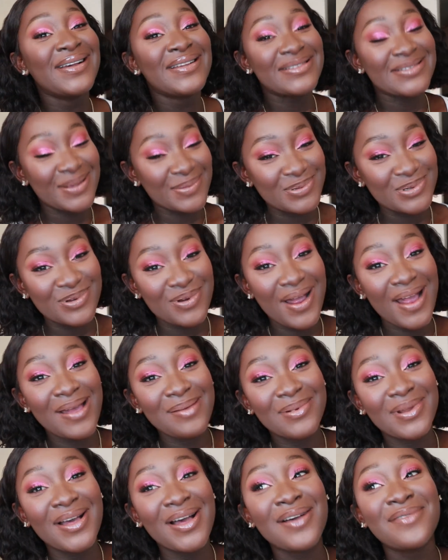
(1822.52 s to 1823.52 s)

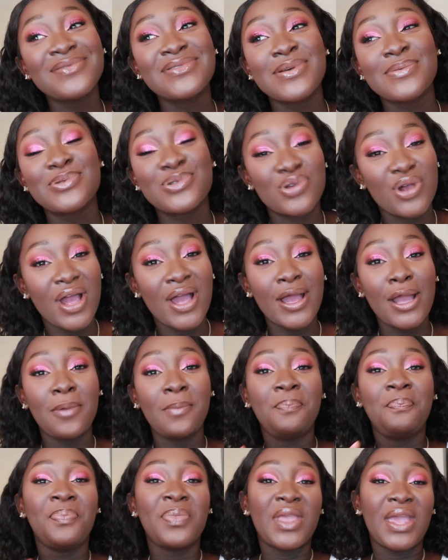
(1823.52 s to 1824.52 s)
Subscribe, love,
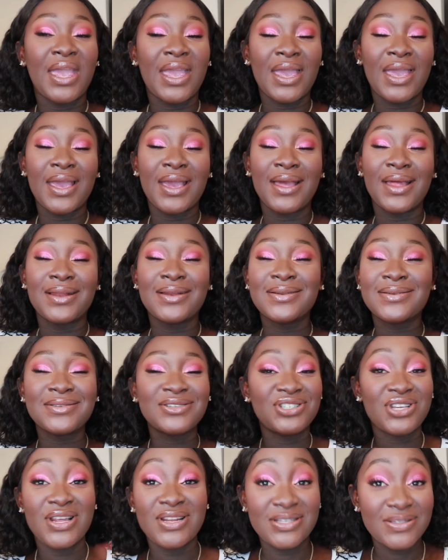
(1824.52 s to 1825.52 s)
subscribe, and
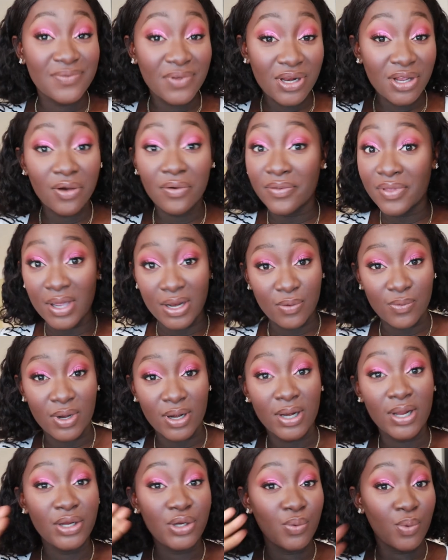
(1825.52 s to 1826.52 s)
share this video with
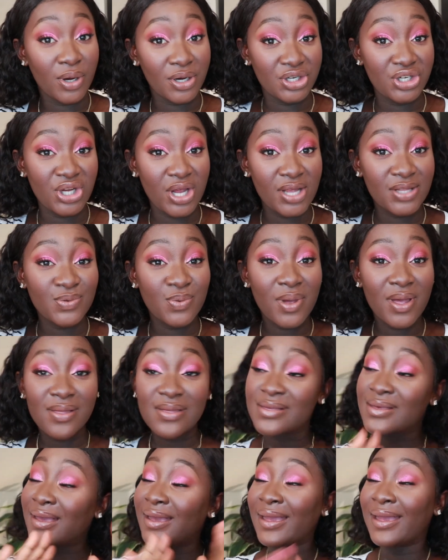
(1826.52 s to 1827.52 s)
anyone that you want to share it
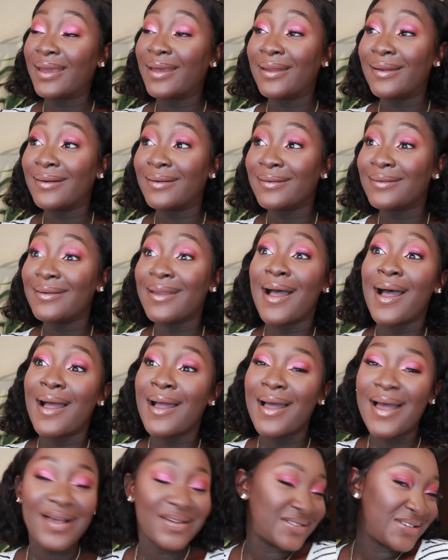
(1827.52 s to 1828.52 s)
with. And yeah,
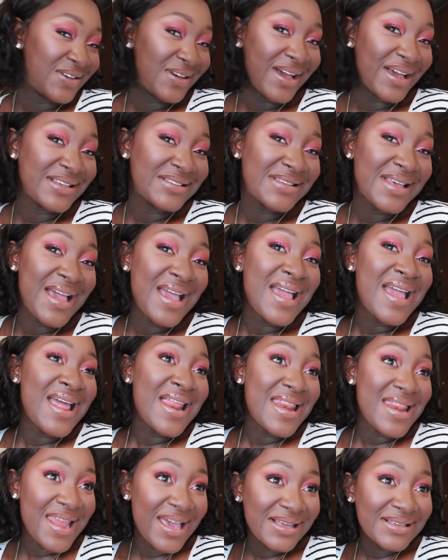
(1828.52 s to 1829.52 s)
I'll see you guys
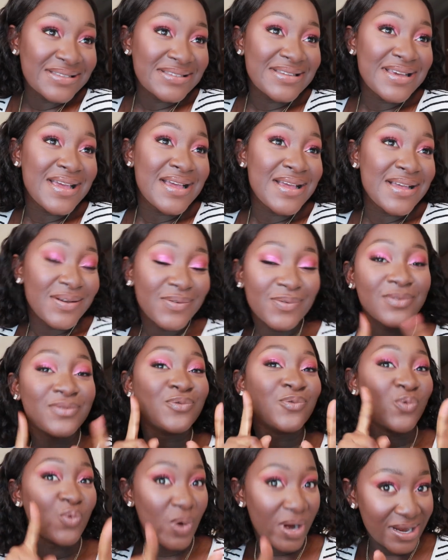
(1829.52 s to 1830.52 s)
next
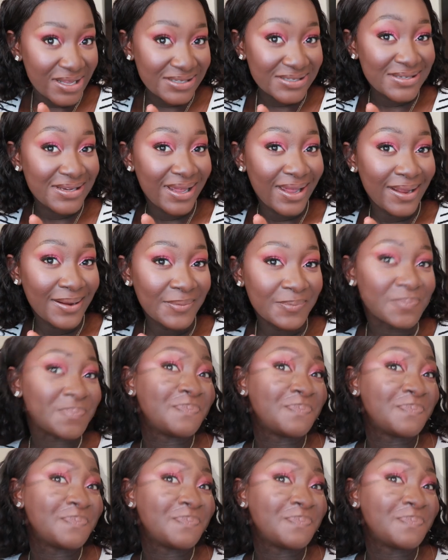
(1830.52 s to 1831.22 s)
Wednesday.